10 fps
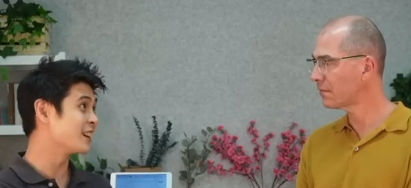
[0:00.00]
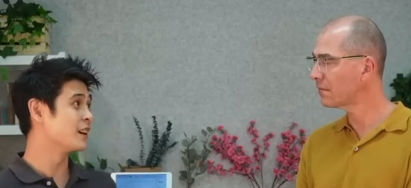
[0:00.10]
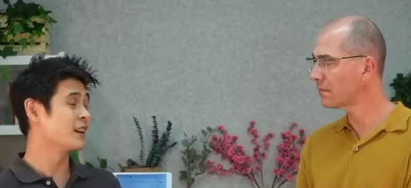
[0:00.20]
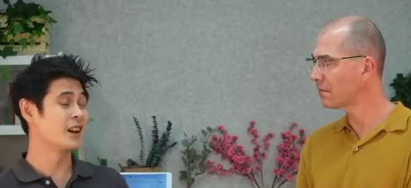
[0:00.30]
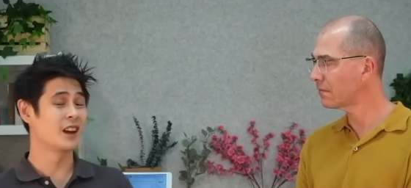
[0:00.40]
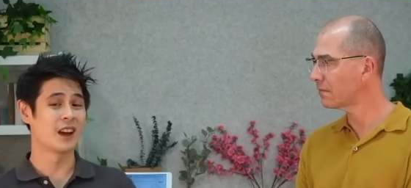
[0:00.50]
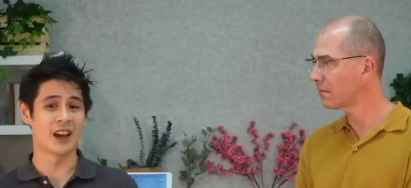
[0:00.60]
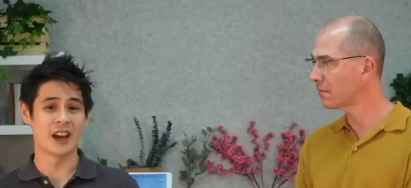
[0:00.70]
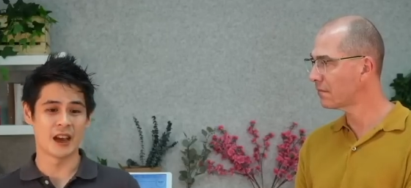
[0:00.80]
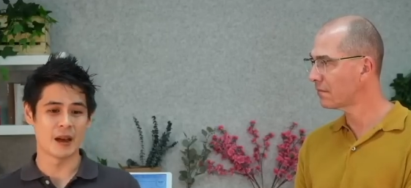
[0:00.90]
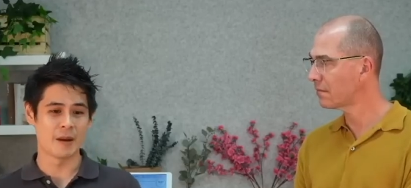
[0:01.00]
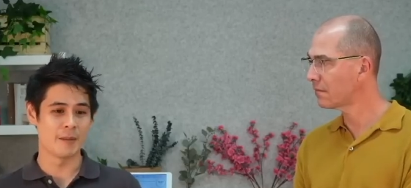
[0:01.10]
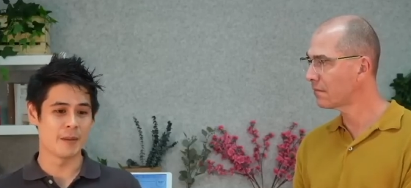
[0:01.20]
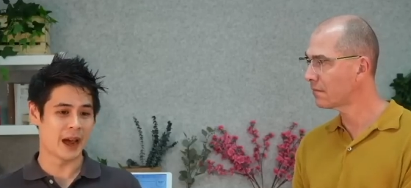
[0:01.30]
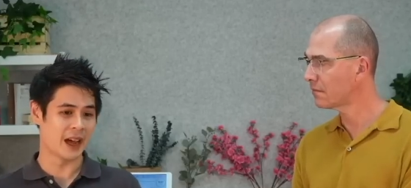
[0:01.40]
Speaker 1: Mm
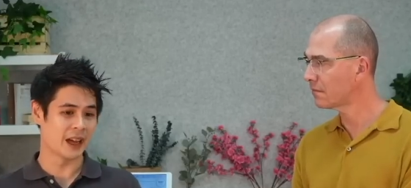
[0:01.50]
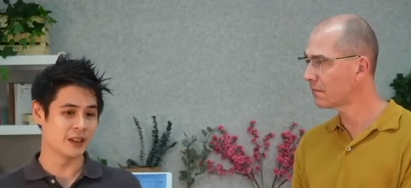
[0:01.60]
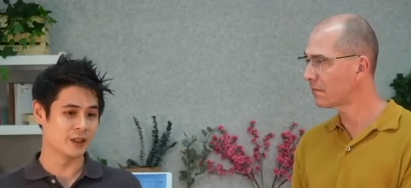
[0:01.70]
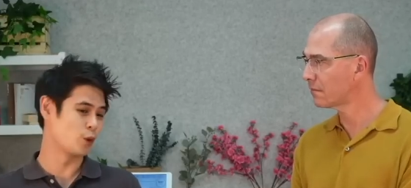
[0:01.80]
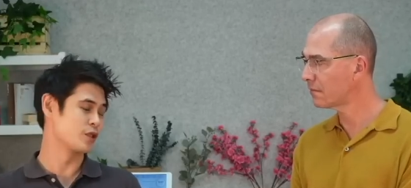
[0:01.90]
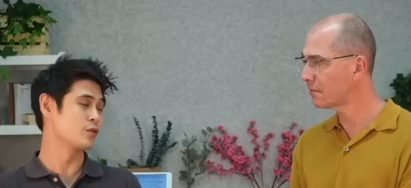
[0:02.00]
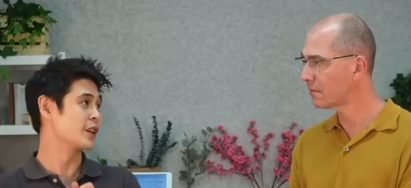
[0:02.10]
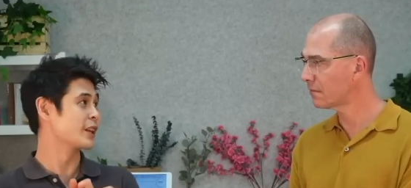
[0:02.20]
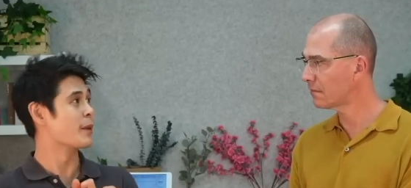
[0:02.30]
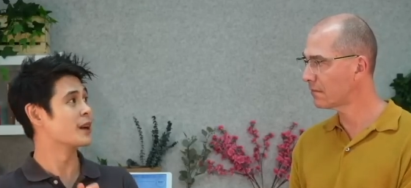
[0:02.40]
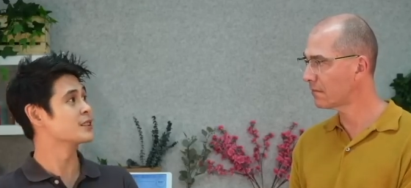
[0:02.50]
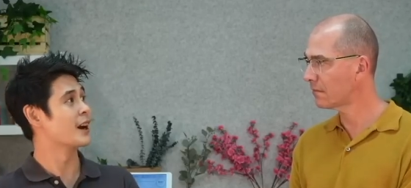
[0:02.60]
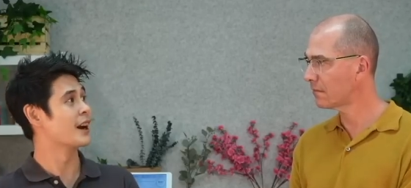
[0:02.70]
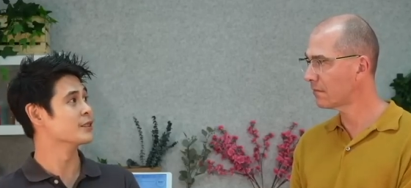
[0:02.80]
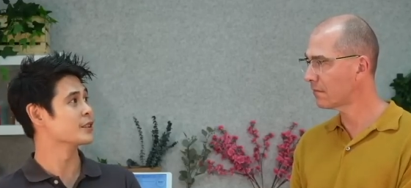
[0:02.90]
um, and it wasn't really my
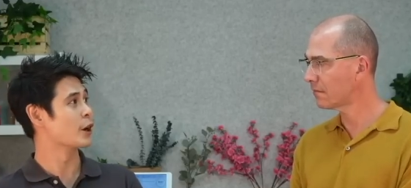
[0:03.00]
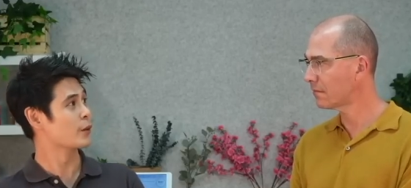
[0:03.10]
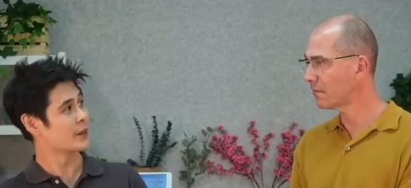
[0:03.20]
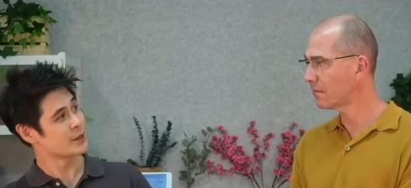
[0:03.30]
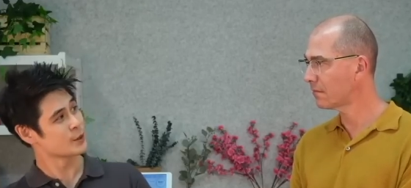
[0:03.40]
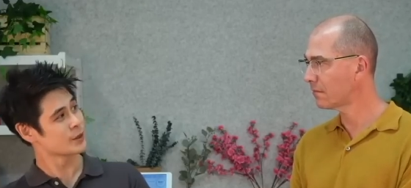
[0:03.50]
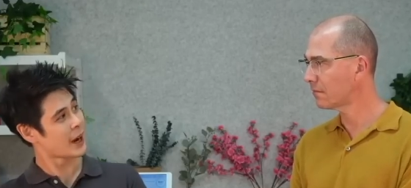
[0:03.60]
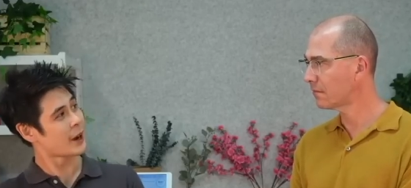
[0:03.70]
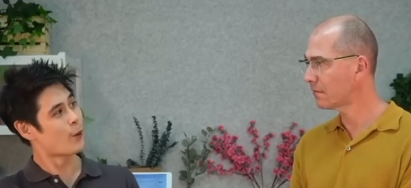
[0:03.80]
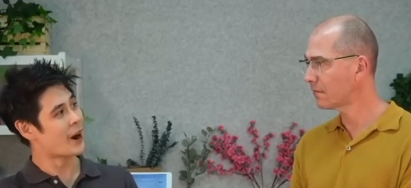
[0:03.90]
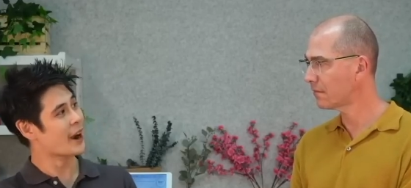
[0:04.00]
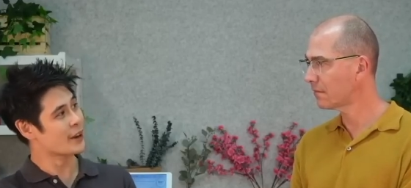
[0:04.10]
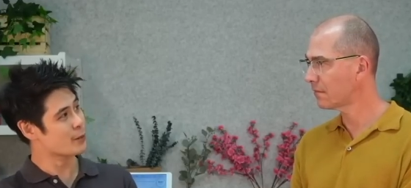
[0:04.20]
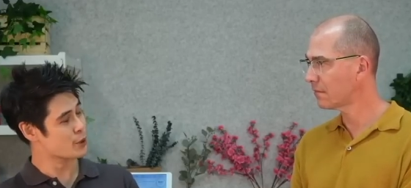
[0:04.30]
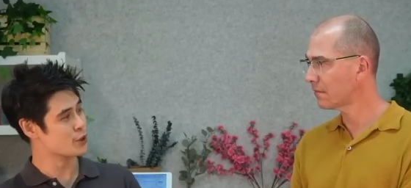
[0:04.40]
style. So that's kind of why I
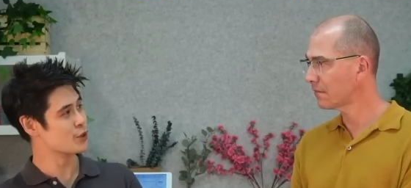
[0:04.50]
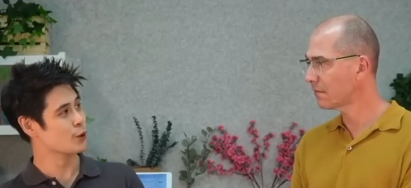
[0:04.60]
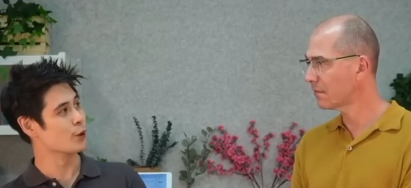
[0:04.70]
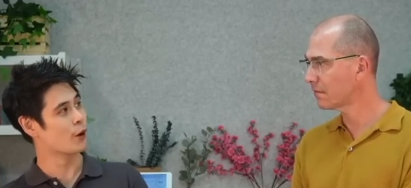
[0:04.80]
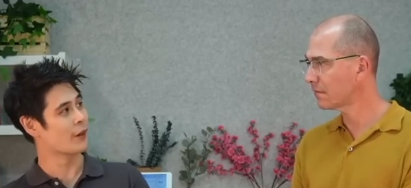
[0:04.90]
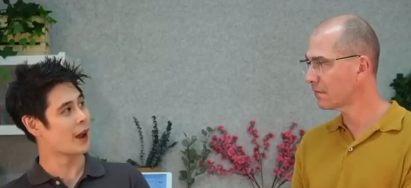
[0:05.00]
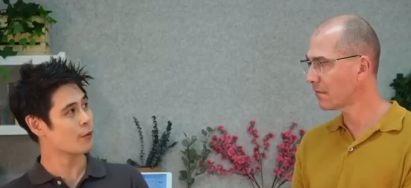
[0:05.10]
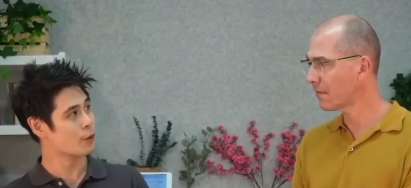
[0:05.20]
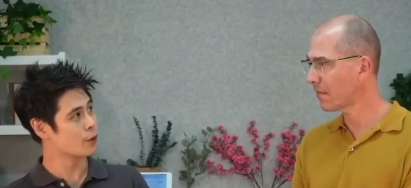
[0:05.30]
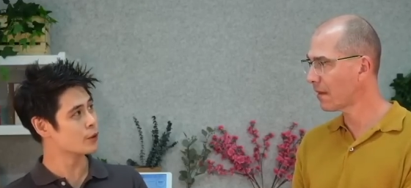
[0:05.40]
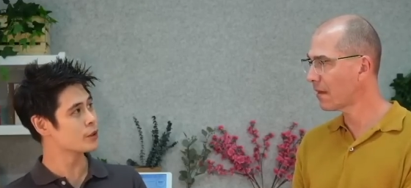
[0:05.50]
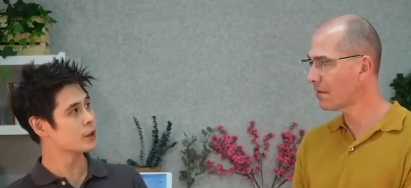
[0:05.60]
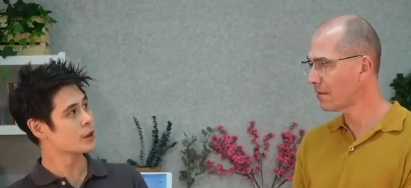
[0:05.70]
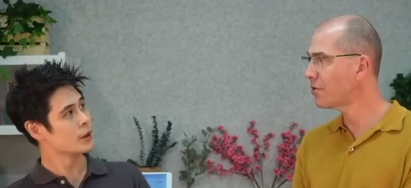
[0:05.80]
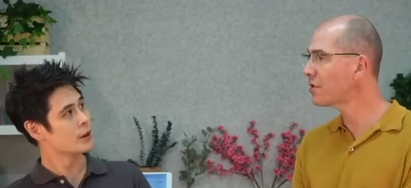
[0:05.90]
didn't pursue along that route.
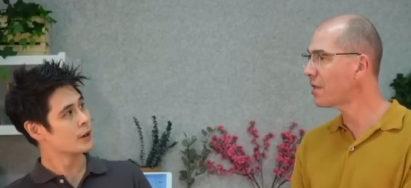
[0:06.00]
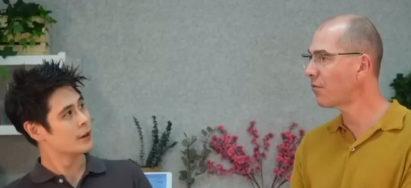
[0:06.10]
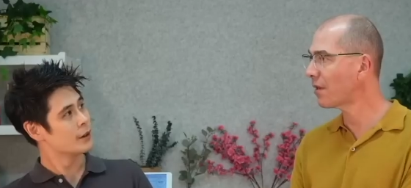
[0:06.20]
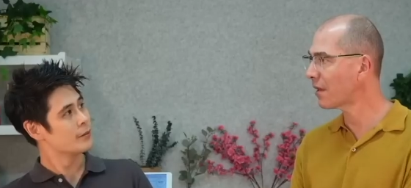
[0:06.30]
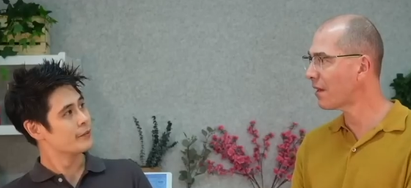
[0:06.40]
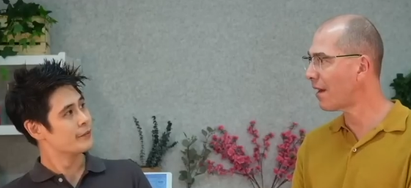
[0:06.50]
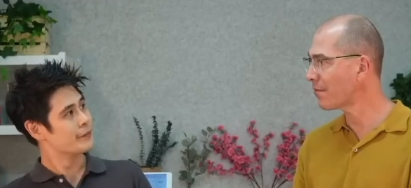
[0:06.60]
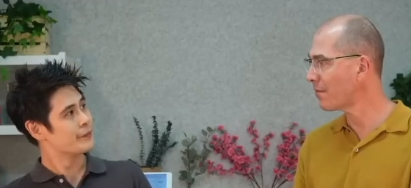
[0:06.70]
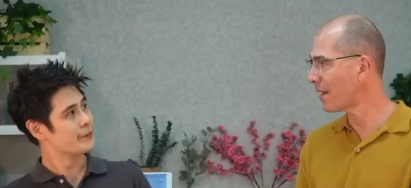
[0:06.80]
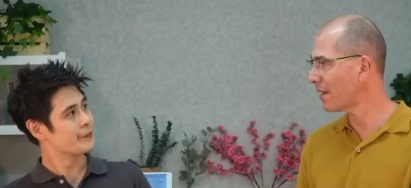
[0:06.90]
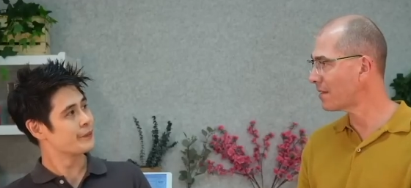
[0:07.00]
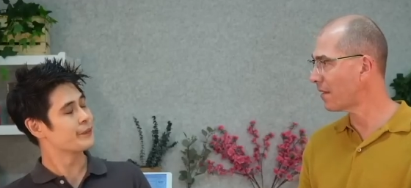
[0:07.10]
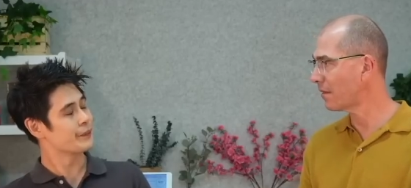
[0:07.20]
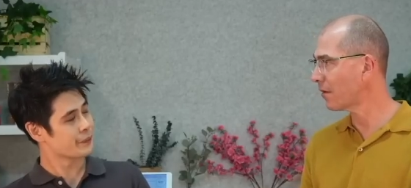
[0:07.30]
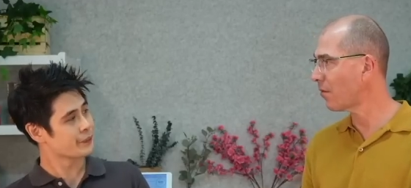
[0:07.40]
So
Speaker 2: you just didn't want to compromise
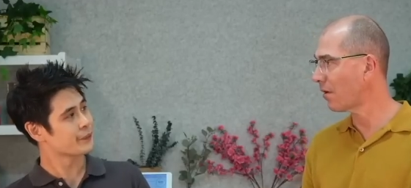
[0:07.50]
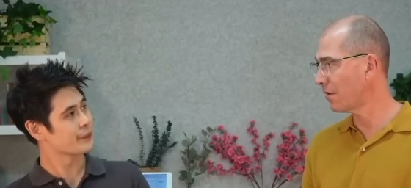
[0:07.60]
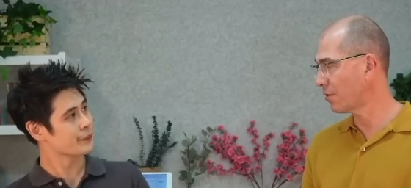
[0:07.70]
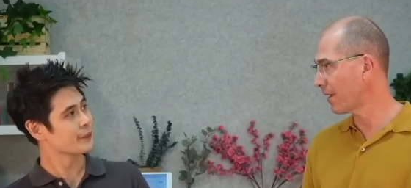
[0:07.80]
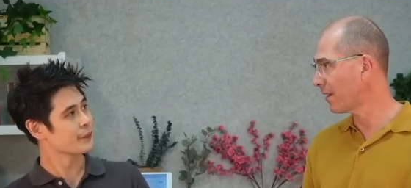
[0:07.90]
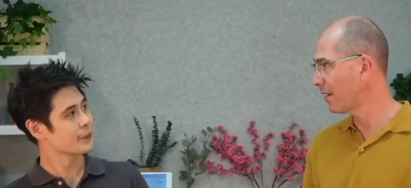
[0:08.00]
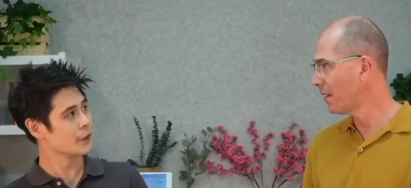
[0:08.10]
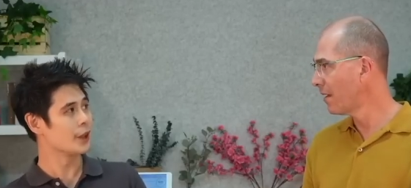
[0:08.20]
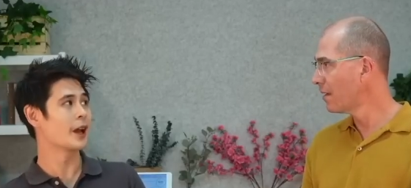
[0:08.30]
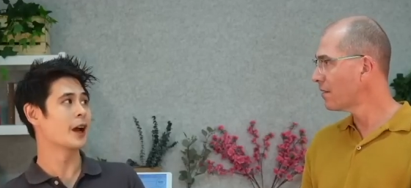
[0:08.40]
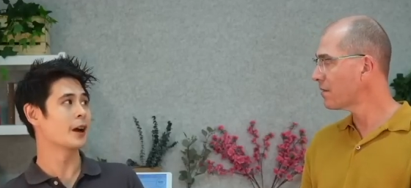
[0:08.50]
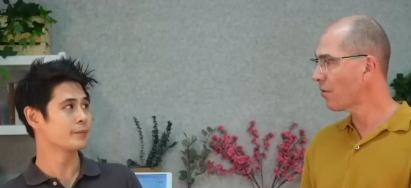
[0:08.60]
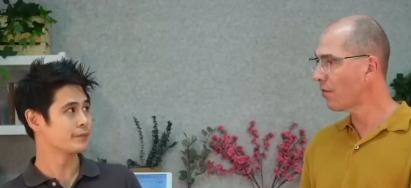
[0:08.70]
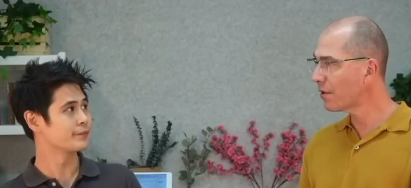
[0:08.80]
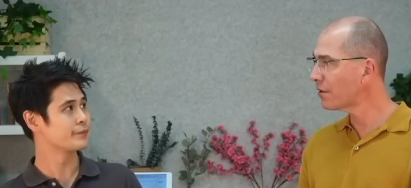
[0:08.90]
on the quality of the drink. Yeah.
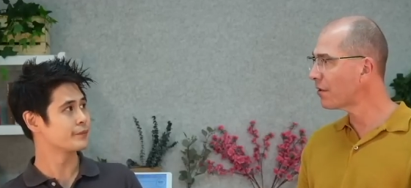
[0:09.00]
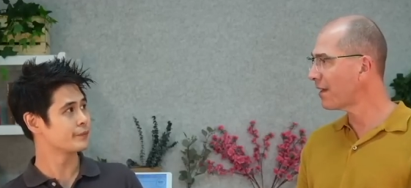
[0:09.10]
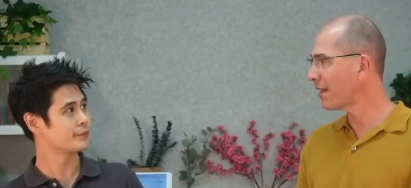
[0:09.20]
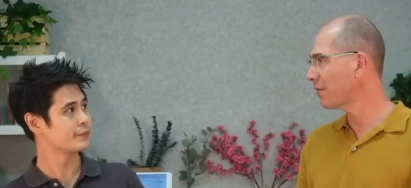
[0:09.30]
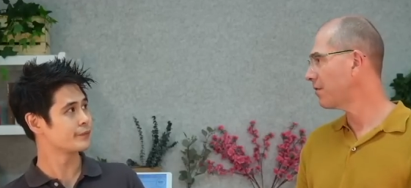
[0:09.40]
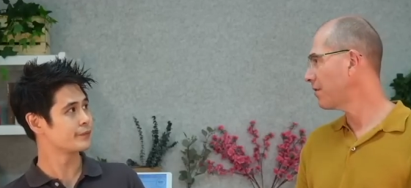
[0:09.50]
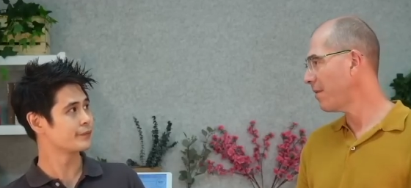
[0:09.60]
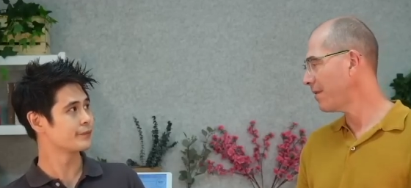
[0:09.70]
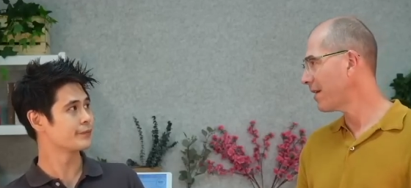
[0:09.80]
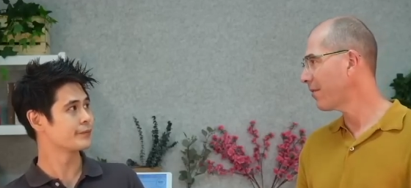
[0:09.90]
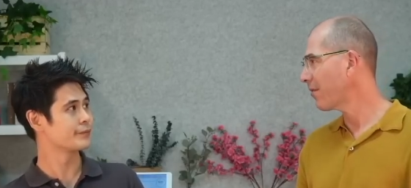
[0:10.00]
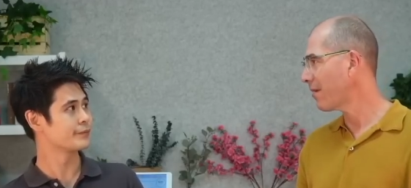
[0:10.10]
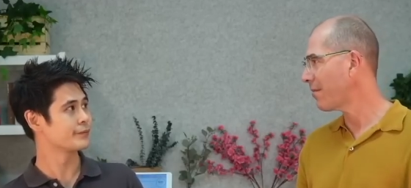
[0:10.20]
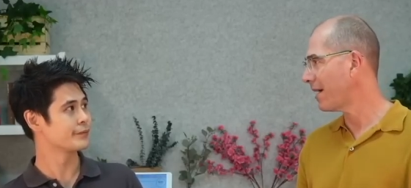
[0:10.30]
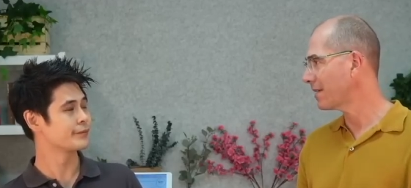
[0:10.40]
So we could go down to maybe a seven
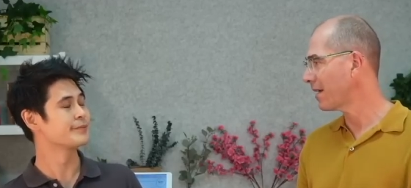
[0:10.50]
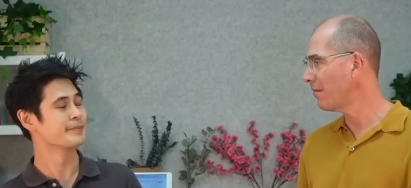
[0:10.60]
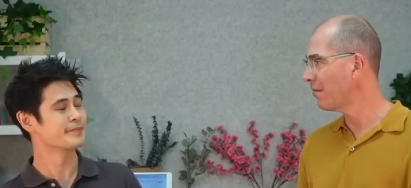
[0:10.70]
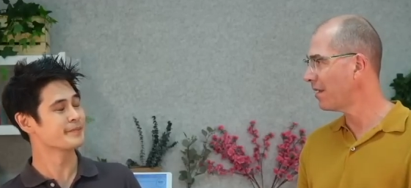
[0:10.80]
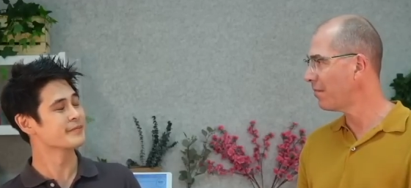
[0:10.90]
gram basket, but it'd